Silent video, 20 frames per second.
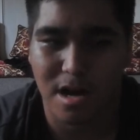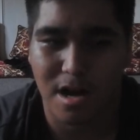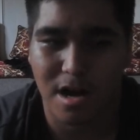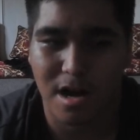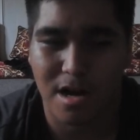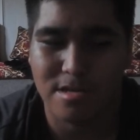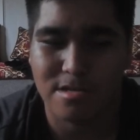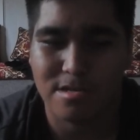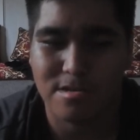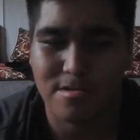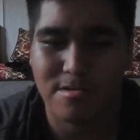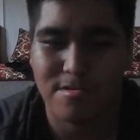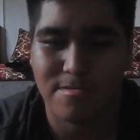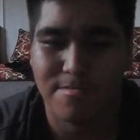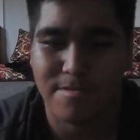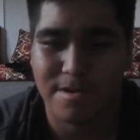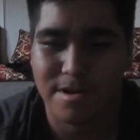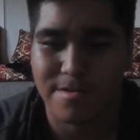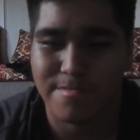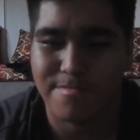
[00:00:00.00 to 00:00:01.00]
other
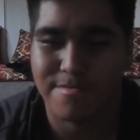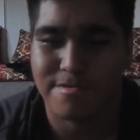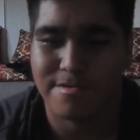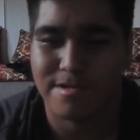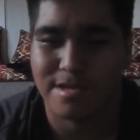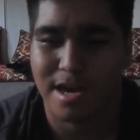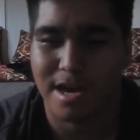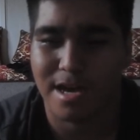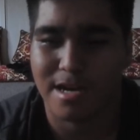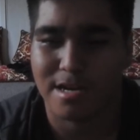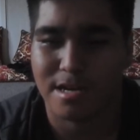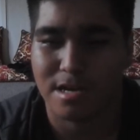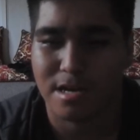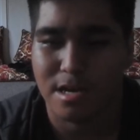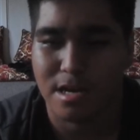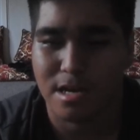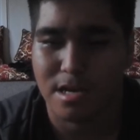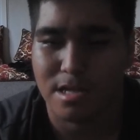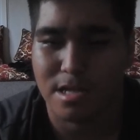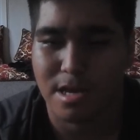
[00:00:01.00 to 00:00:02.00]
people that
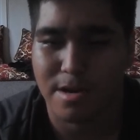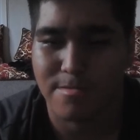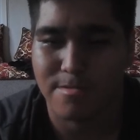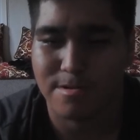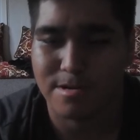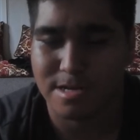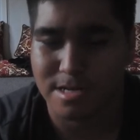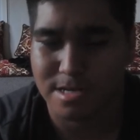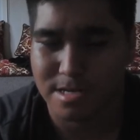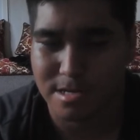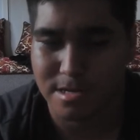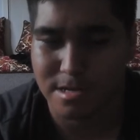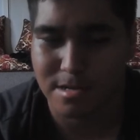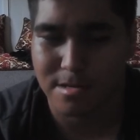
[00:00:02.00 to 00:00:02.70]
were in the